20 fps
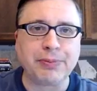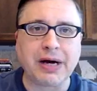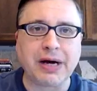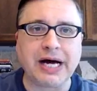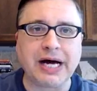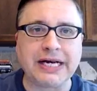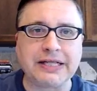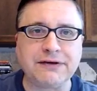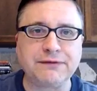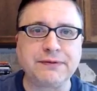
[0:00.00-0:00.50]

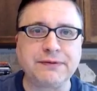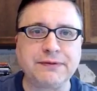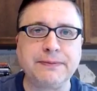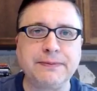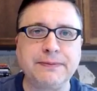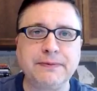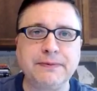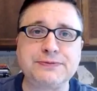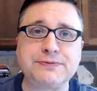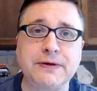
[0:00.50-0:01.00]
body of
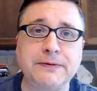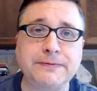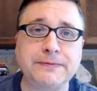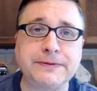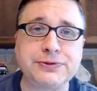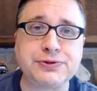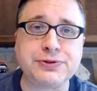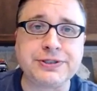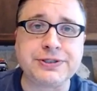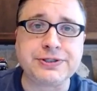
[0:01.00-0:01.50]
people, it's
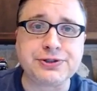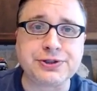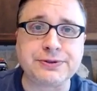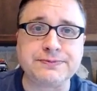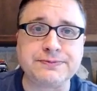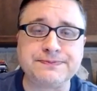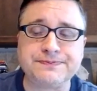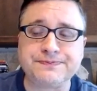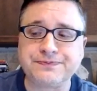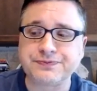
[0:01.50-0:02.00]
probably
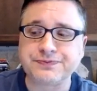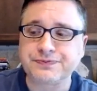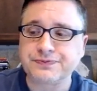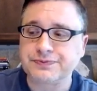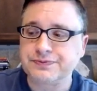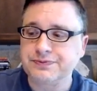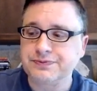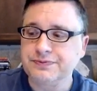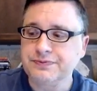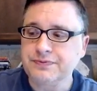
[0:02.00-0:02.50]
tradition.
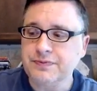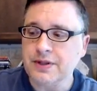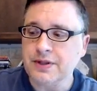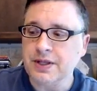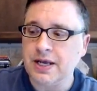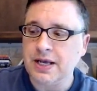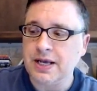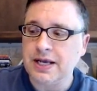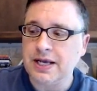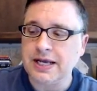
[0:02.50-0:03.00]

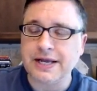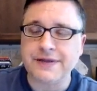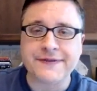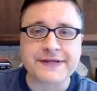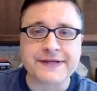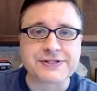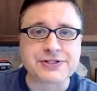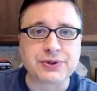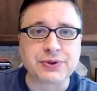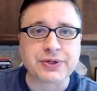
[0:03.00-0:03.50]
And
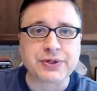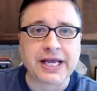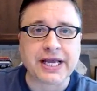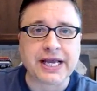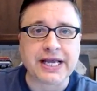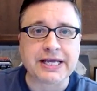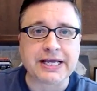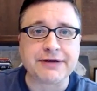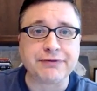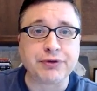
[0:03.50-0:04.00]
that's
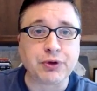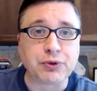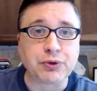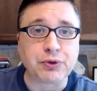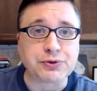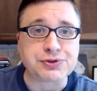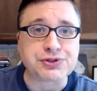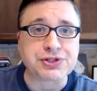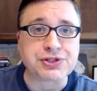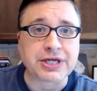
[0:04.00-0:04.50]
okay if
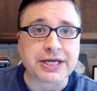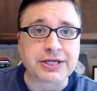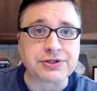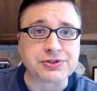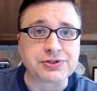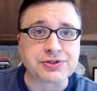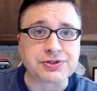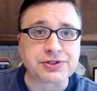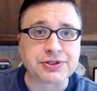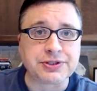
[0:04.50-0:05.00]
those
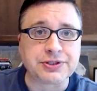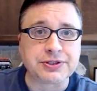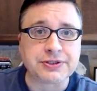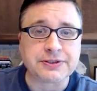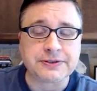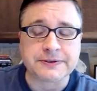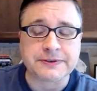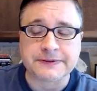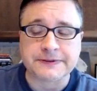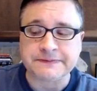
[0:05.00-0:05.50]
change.
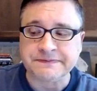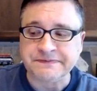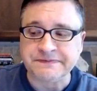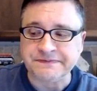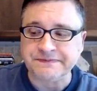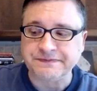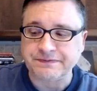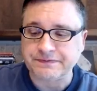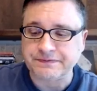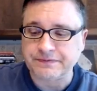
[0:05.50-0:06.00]

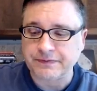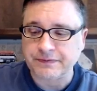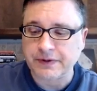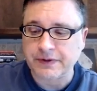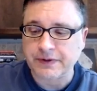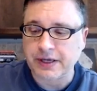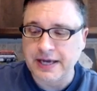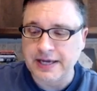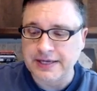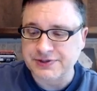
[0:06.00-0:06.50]

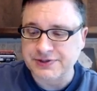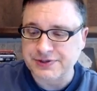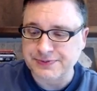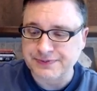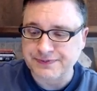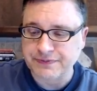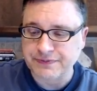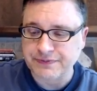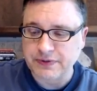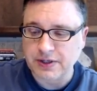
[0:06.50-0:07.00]

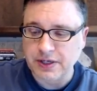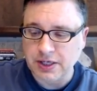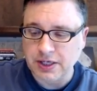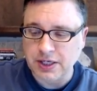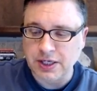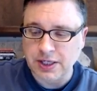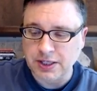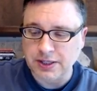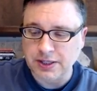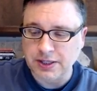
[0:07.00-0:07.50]
Guys,
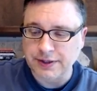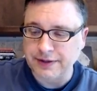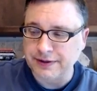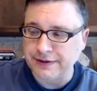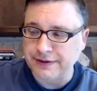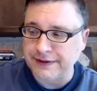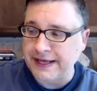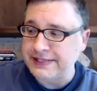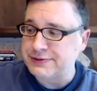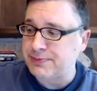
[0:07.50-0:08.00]

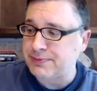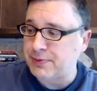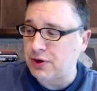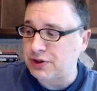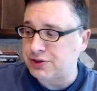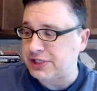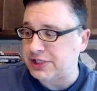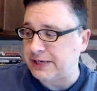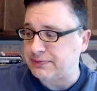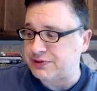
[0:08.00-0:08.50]
that's
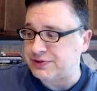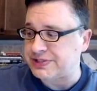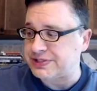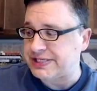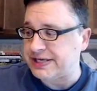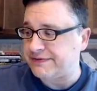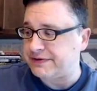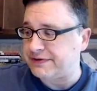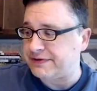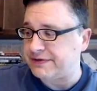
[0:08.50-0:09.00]
Mark chapter
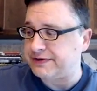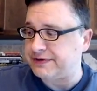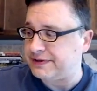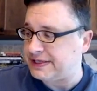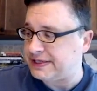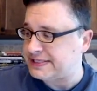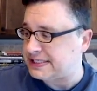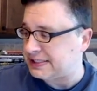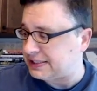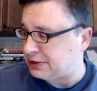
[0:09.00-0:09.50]
7.
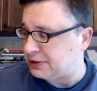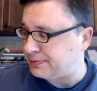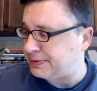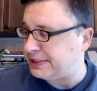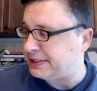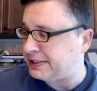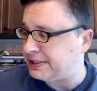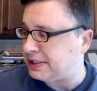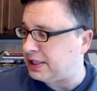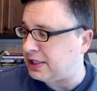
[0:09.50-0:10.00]
That's a little
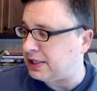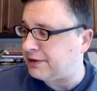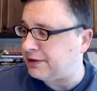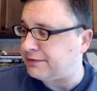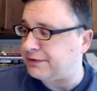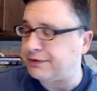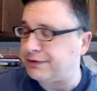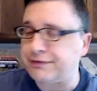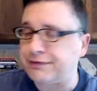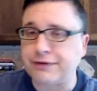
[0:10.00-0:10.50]
bit of
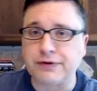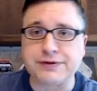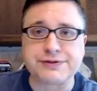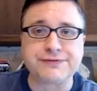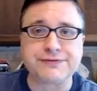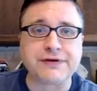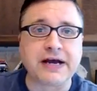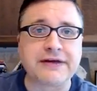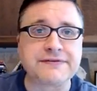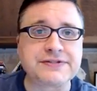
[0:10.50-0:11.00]
the
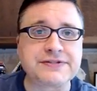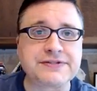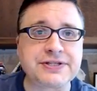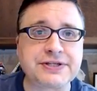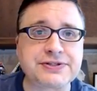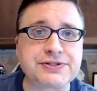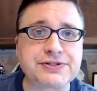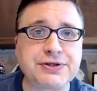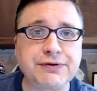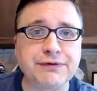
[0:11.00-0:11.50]
first
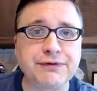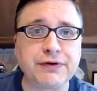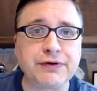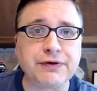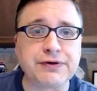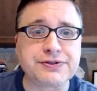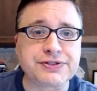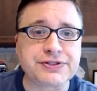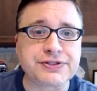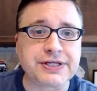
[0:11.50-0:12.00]
5-6
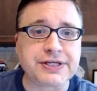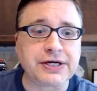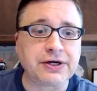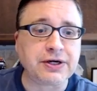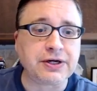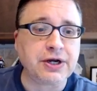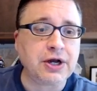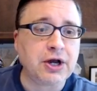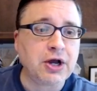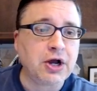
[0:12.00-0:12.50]
verses there.
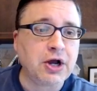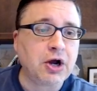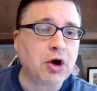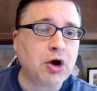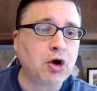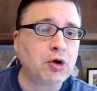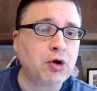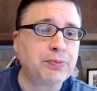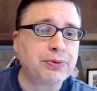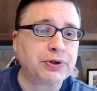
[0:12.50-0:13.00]

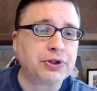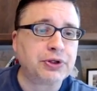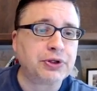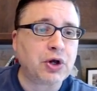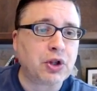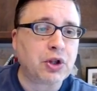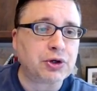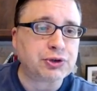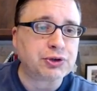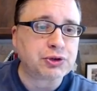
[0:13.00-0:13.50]
Hope
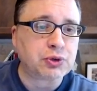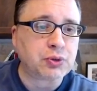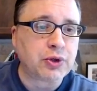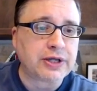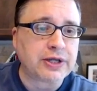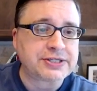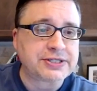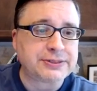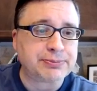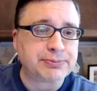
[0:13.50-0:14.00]
y'all are doing well.
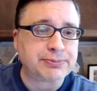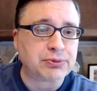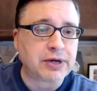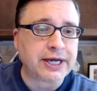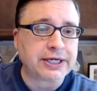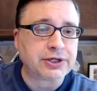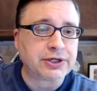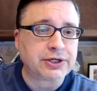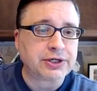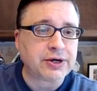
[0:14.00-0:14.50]
I see
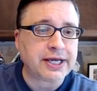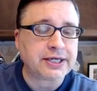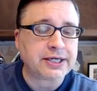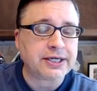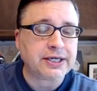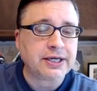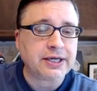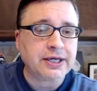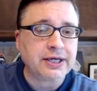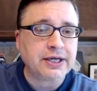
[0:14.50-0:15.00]
Brian Craig.